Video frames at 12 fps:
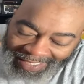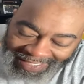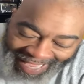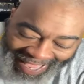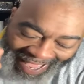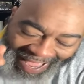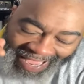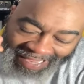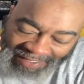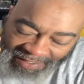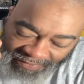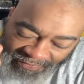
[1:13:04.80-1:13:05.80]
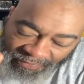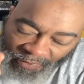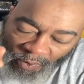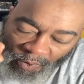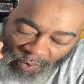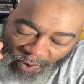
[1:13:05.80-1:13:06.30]
to ask
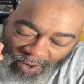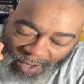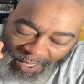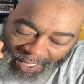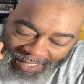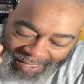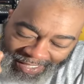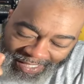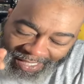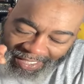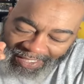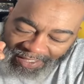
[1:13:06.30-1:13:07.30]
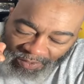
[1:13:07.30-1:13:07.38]
for these